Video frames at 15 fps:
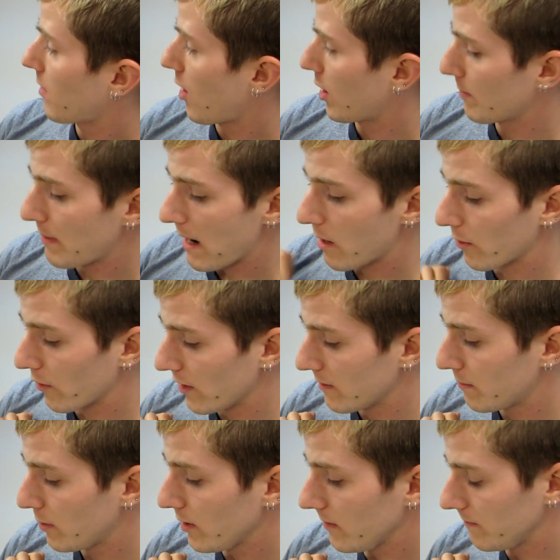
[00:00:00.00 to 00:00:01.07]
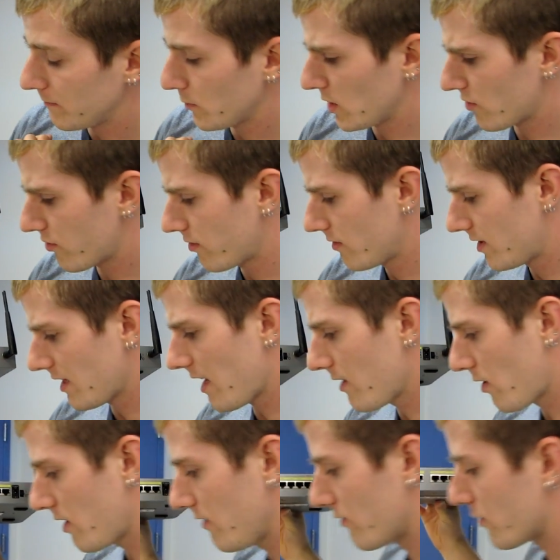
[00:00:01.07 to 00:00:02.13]
our power input, which, did I
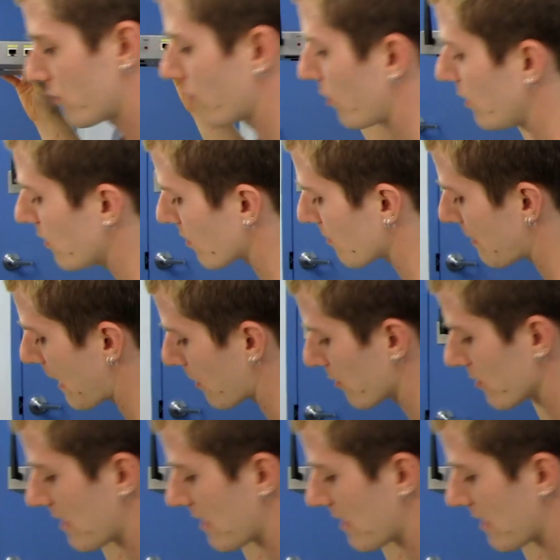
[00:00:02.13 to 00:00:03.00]
not even show you the power